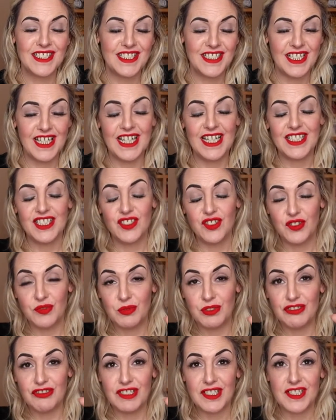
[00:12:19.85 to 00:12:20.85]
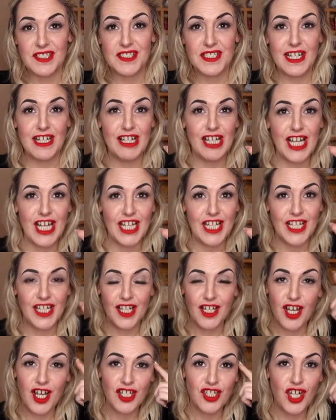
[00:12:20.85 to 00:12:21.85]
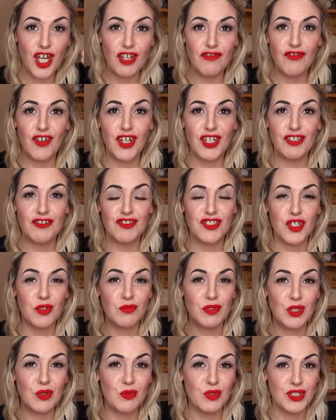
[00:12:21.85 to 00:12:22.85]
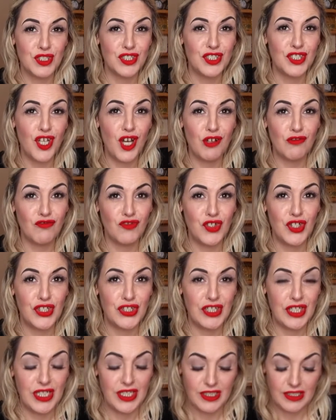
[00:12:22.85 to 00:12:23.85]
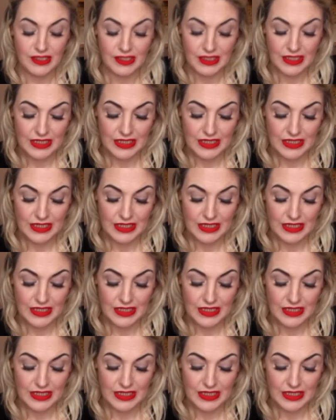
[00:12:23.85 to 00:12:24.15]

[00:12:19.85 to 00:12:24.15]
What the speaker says: Yeah, you know, they're at the start line and I got non-runner. Something was a non-runner here.